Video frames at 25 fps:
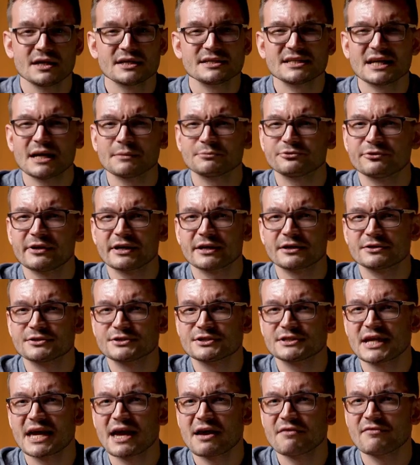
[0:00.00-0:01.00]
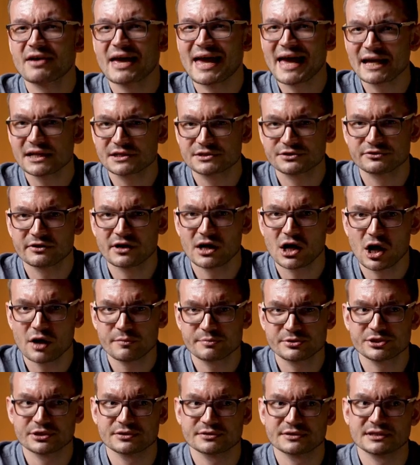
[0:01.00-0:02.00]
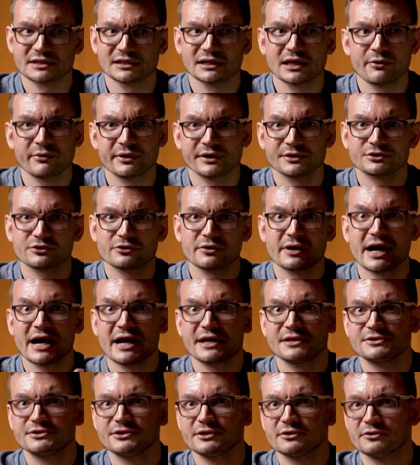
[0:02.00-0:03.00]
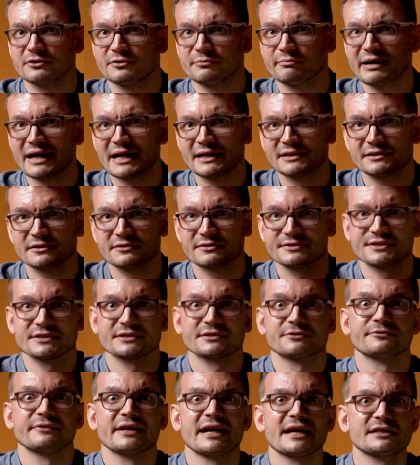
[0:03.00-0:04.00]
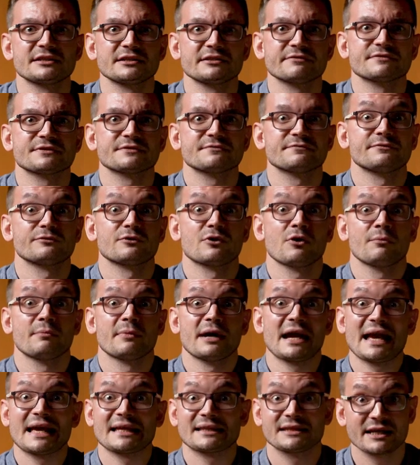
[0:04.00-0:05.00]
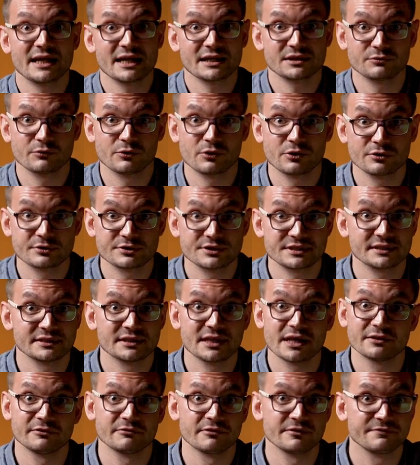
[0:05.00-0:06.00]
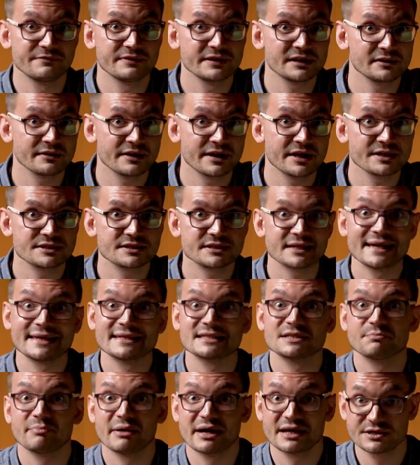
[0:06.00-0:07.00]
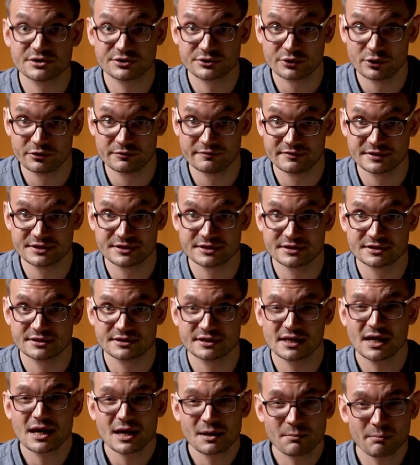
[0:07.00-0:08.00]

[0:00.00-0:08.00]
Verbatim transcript: Some trackers have extra options allowing to hide your bundles and creatives from ad networks and other affiliates and spy services.